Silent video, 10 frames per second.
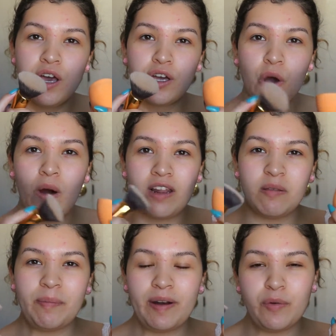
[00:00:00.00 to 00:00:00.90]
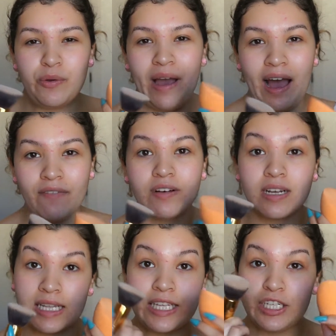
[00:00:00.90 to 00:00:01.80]
go on a little better when you have a
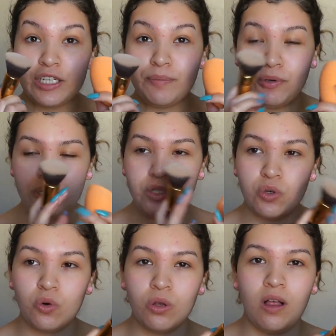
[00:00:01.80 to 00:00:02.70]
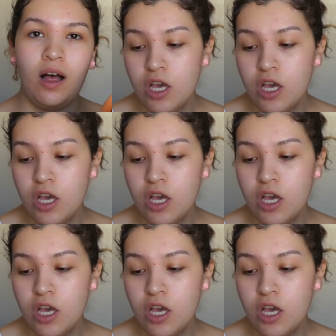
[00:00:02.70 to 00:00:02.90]
cleaner beauty tool.